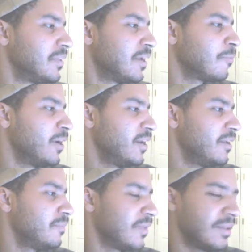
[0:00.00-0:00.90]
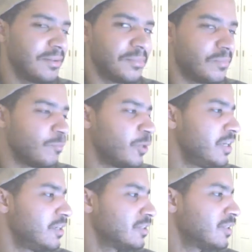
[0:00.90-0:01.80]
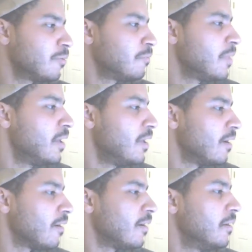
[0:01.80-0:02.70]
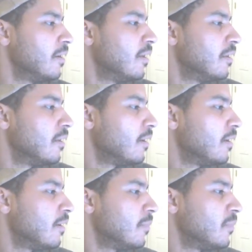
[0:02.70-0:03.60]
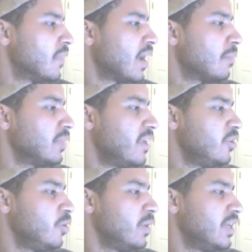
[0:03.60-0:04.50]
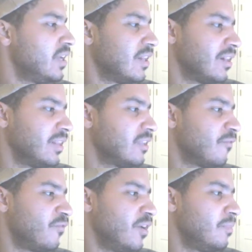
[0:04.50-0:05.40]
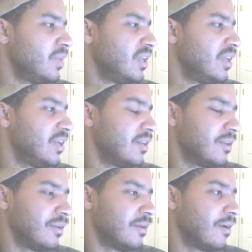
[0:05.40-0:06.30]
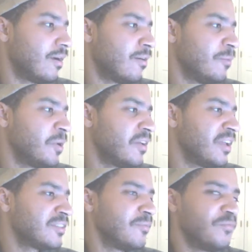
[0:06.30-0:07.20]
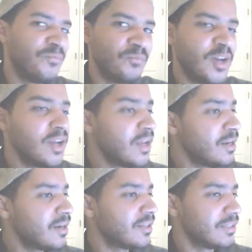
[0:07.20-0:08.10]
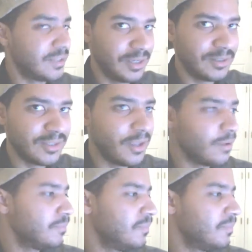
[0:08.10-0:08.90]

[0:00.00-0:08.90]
I read it. Read it in the song. Alright. Um, I'm letting you in. Let the fun begin. Alright, we're gonna have some fun. It sounds like